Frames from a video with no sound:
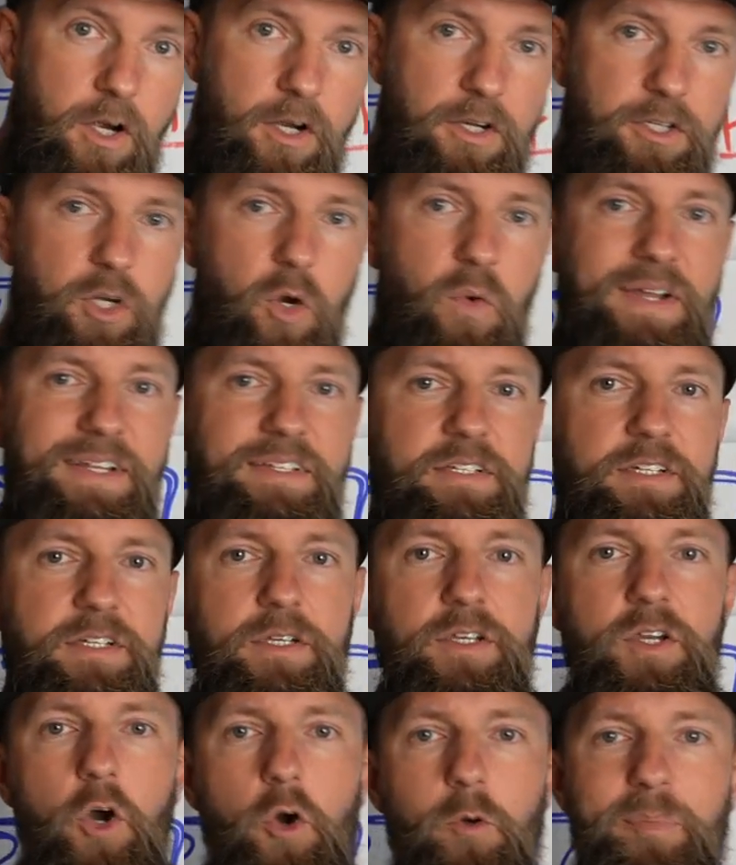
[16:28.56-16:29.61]
are going to
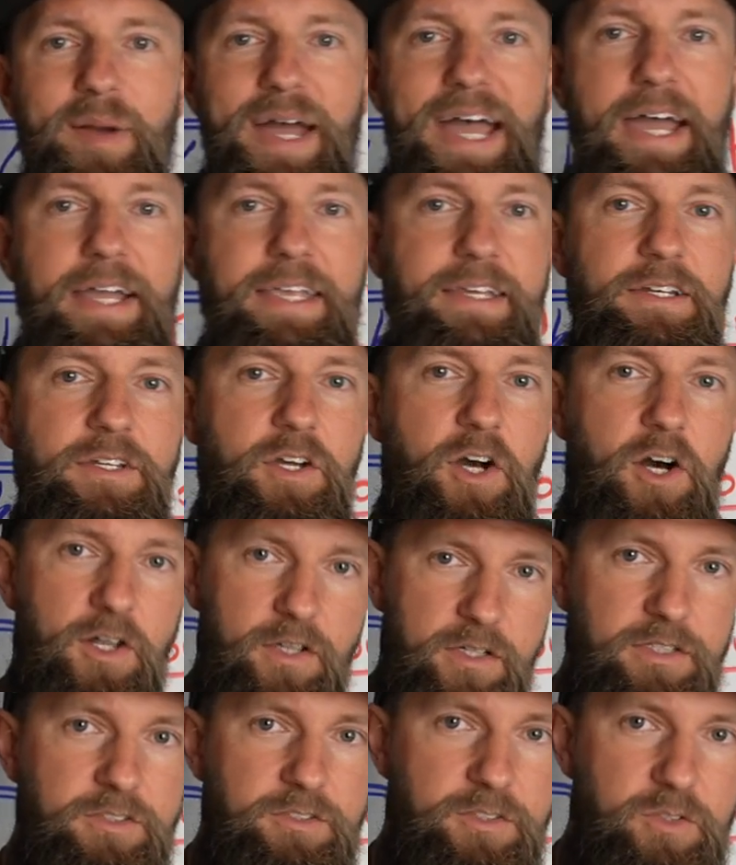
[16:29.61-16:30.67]
go back and
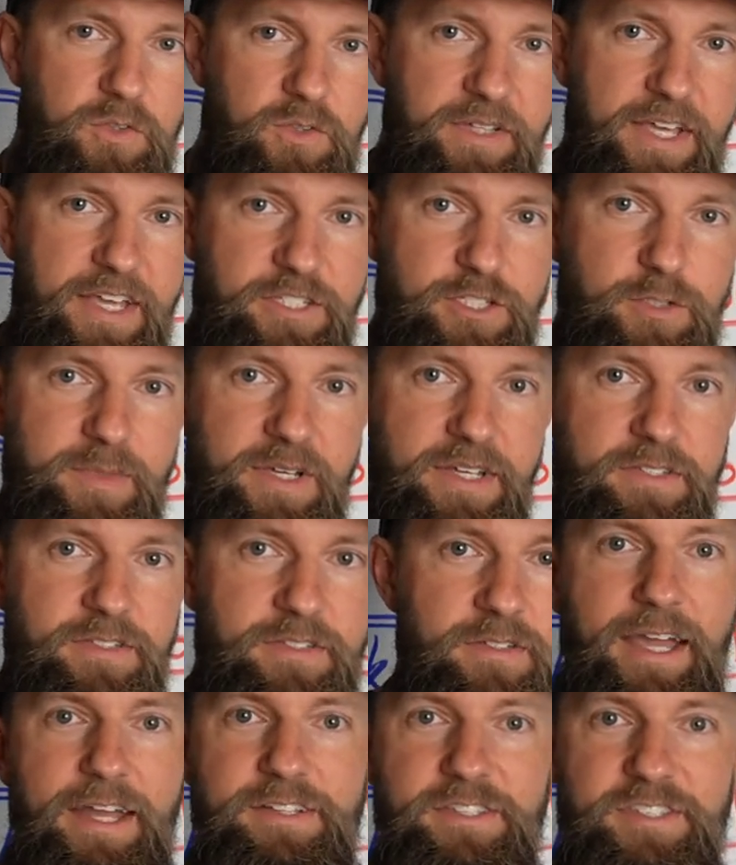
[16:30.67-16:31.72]
call unsold
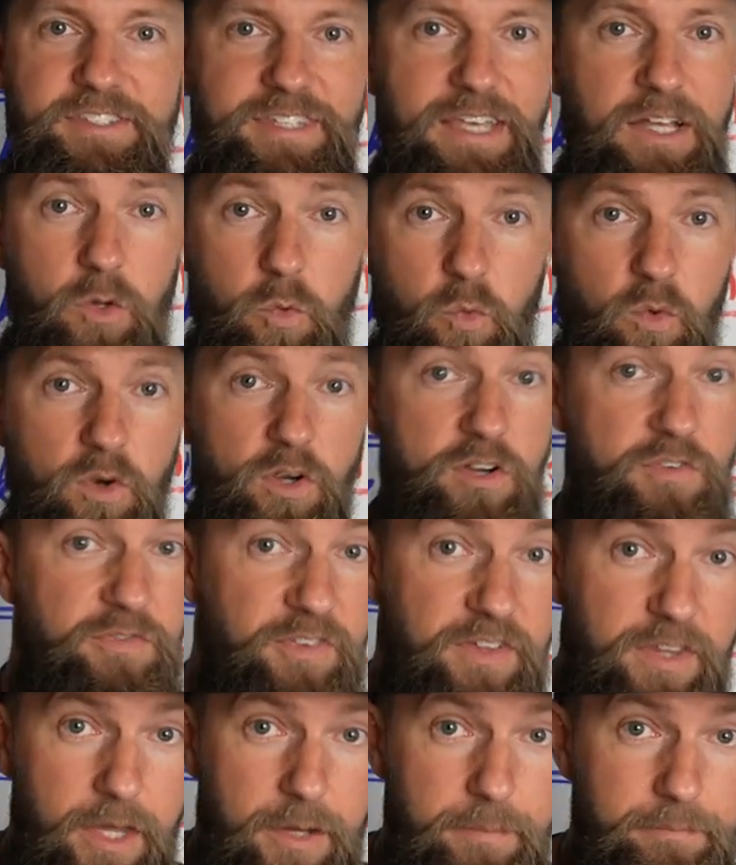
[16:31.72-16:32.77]
estimates and sell work
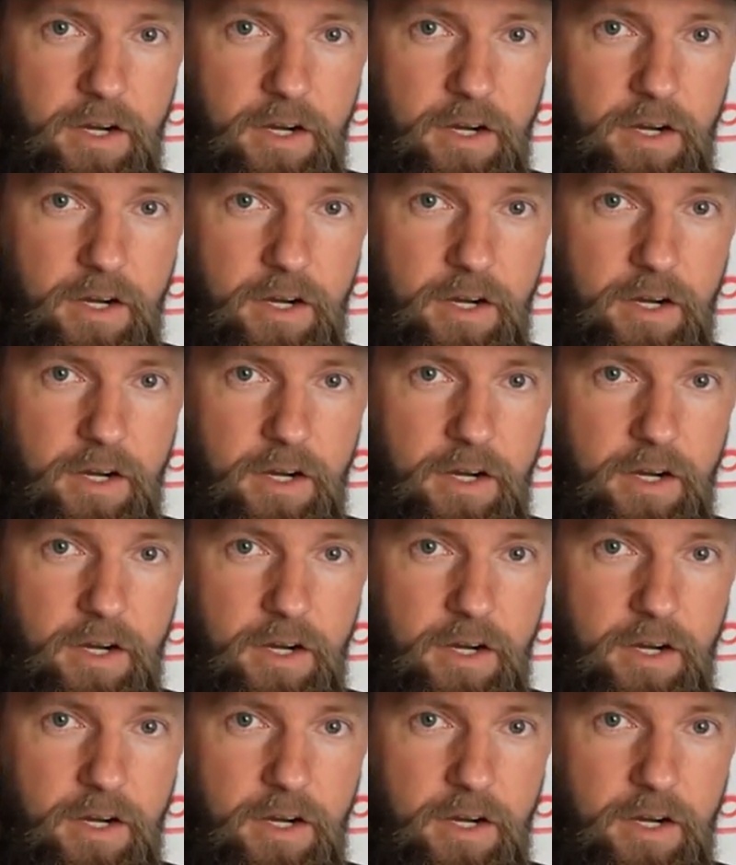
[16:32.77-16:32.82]
for them.